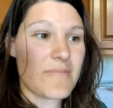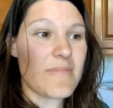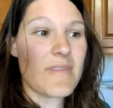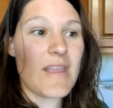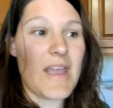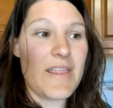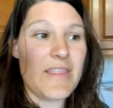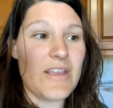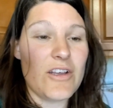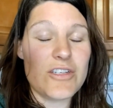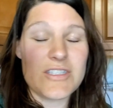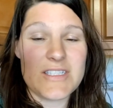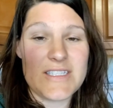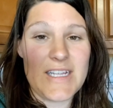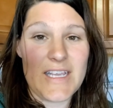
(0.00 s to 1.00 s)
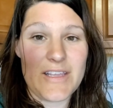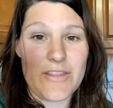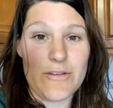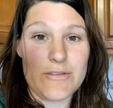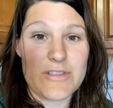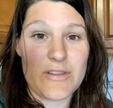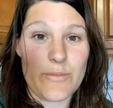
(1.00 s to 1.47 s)
I think I'll just take
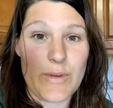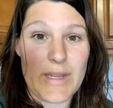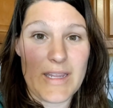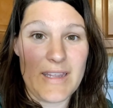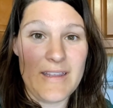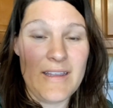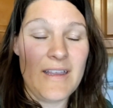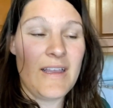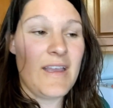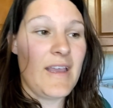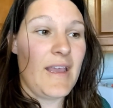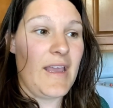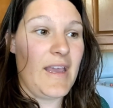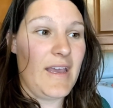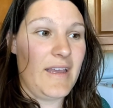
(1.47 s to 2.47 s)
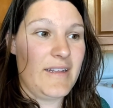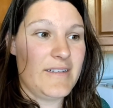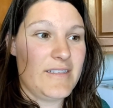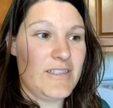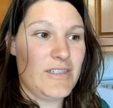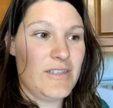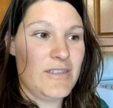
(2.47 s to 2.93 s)
those three and
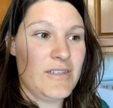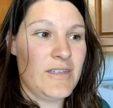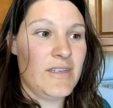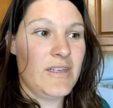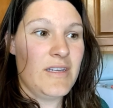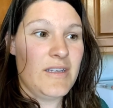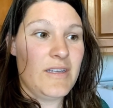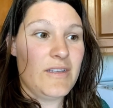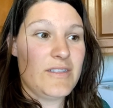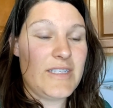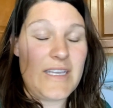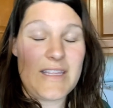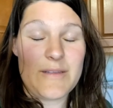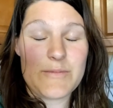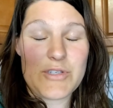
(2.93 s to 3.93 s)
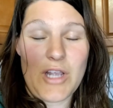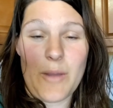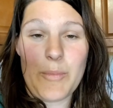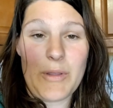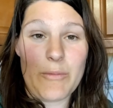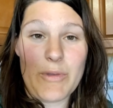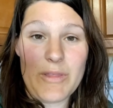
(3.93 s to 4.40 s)
take them
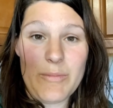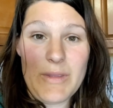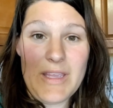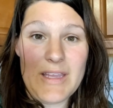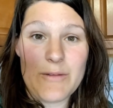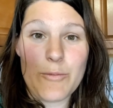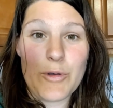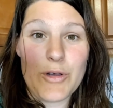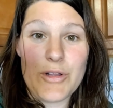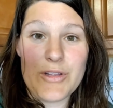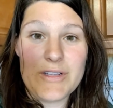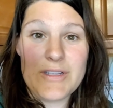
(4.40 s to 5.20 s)
shopping with me, and we'll